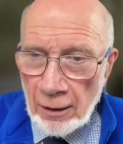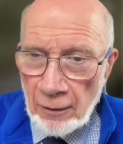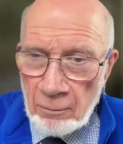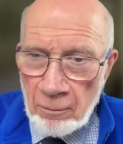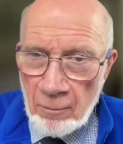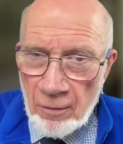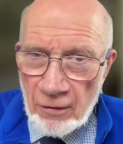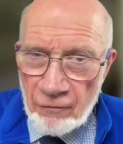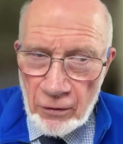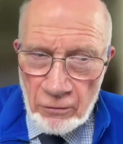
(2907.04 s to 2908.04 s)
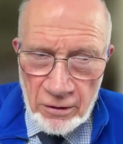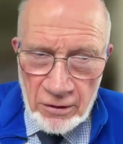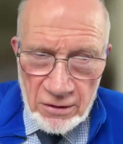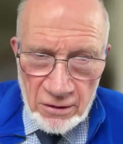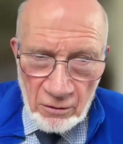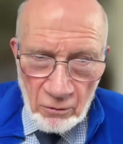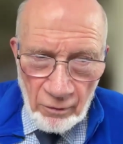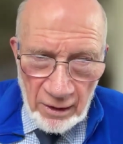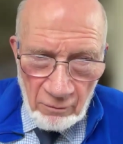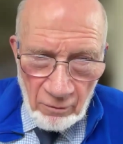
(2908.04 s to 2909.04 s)
And the focus that
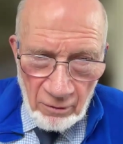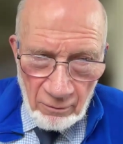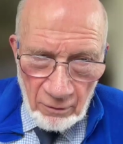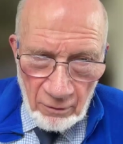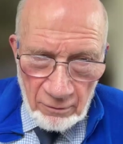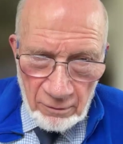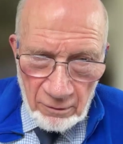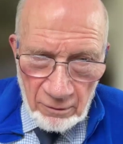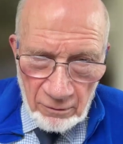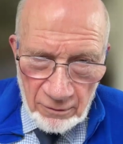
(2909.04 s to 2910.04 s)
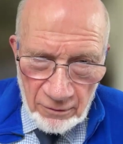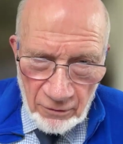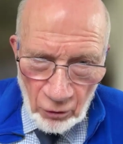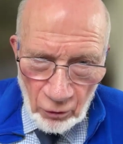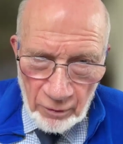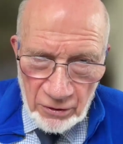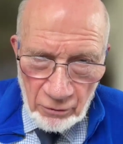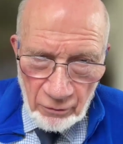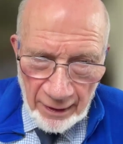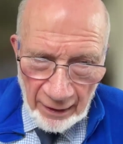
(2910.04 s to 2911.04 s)
we were told we
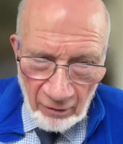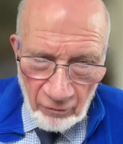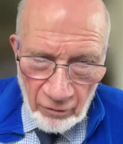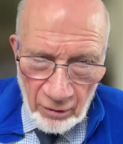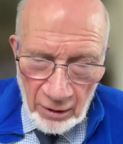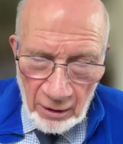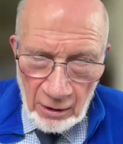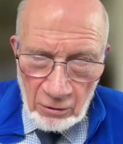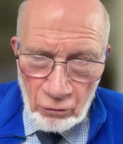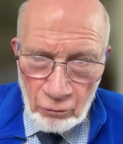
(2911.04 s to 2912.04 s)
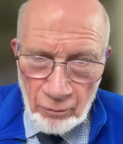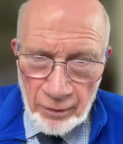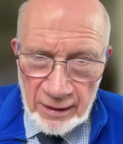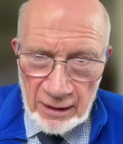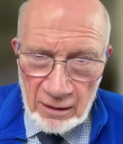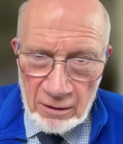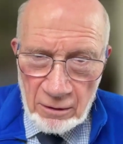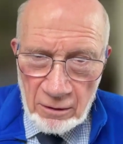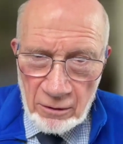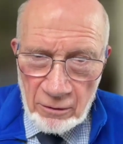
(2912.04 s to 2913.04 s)
should have would be,
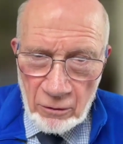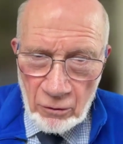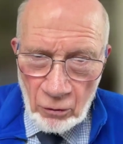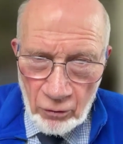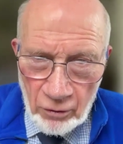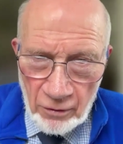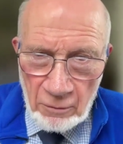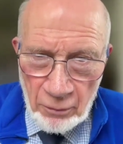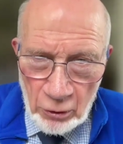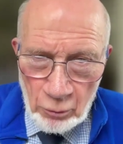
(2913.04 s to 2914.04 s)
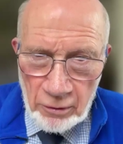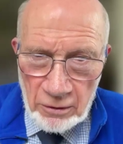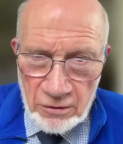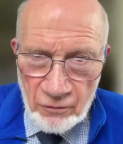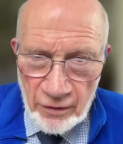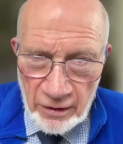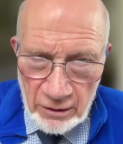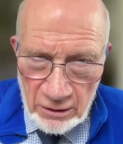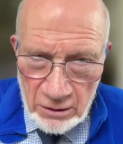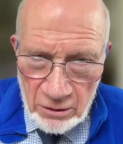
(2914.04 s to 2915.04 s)
look at the pupils
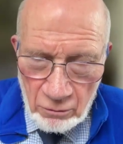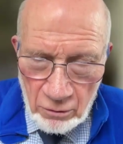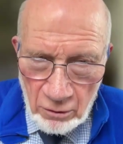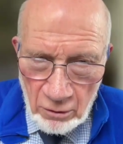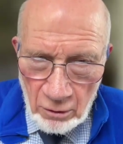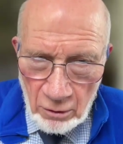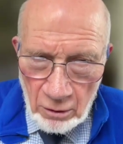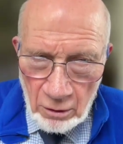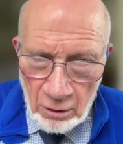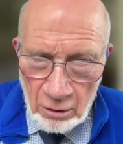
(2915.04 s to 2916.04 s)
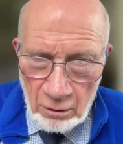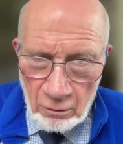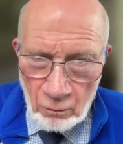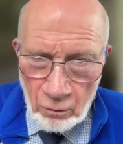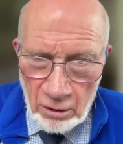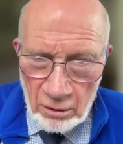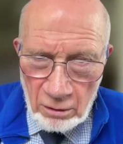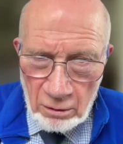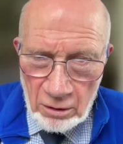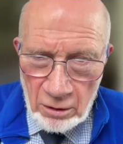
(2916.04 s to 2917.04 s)
first. What
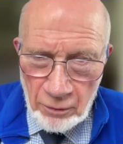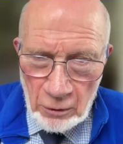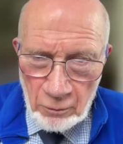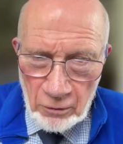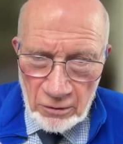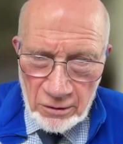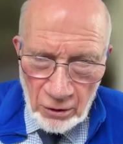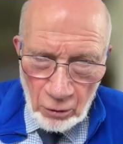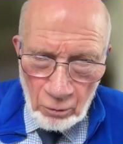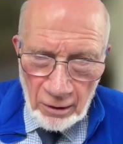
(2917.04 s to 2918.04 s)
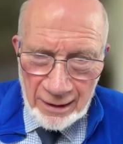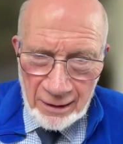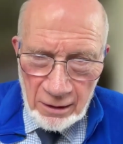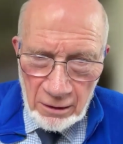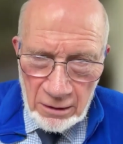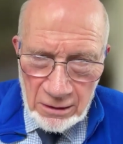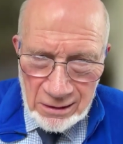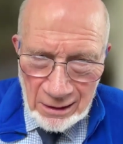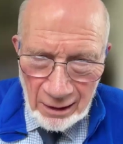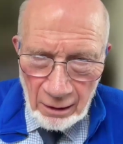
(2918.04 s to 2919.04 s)
do the pupils know? What can they
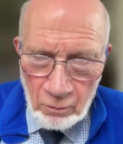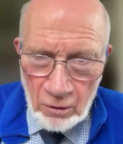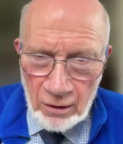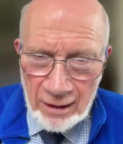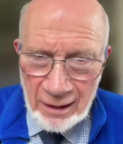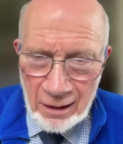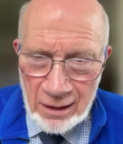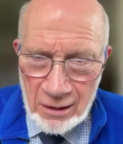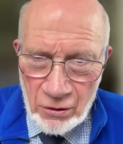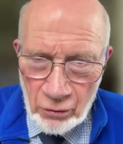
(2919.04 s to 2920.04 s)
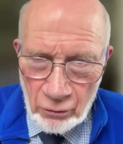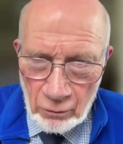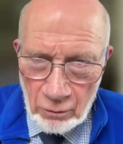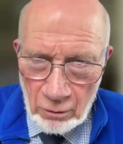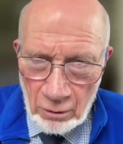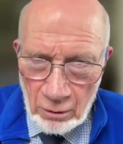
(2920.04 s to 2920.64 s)
understand? What can they do?